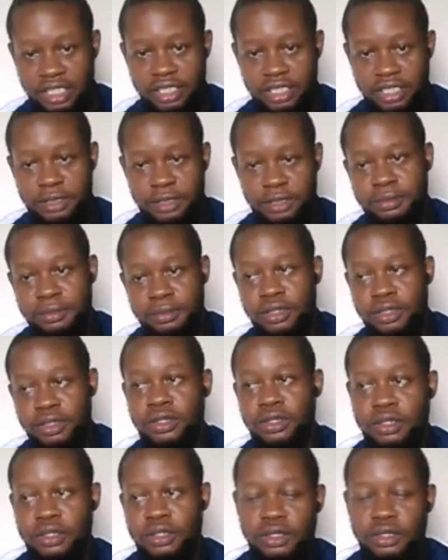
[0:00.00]
or
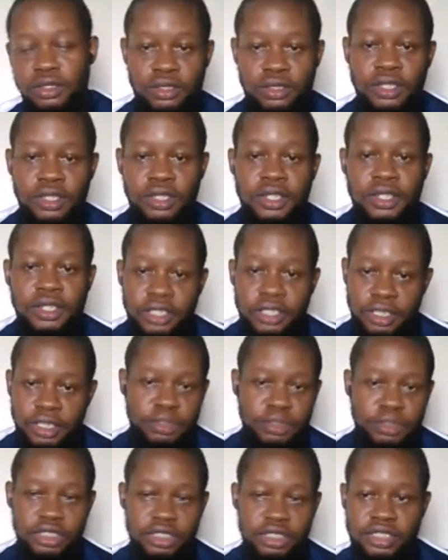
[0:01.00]
images and
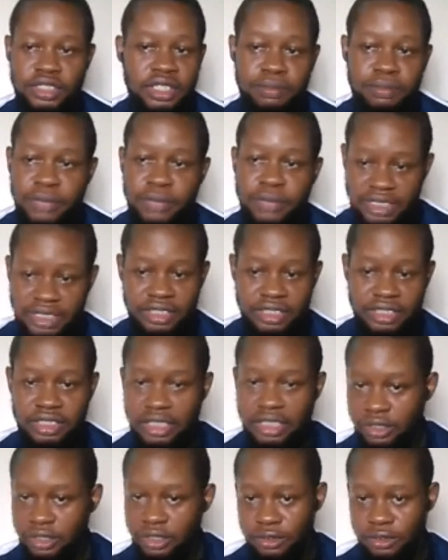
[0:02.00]
metadata on
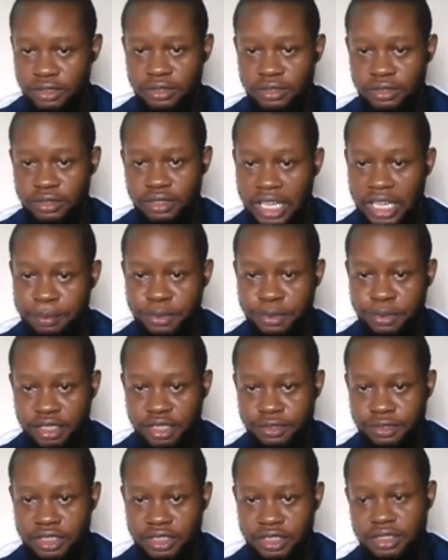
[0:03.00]
IPFS.
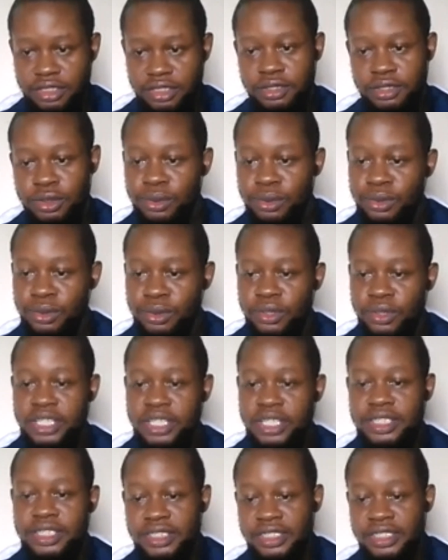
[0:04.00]
So is it
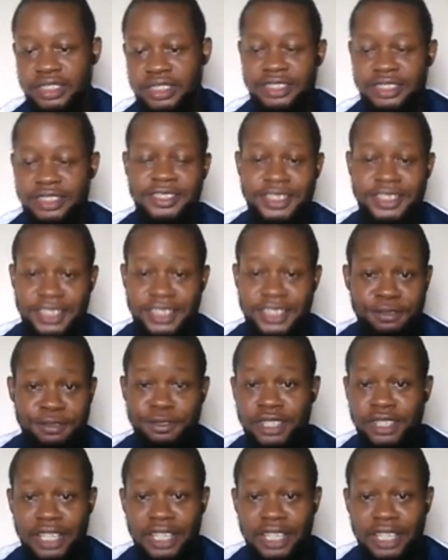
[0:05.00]
safe for life? Is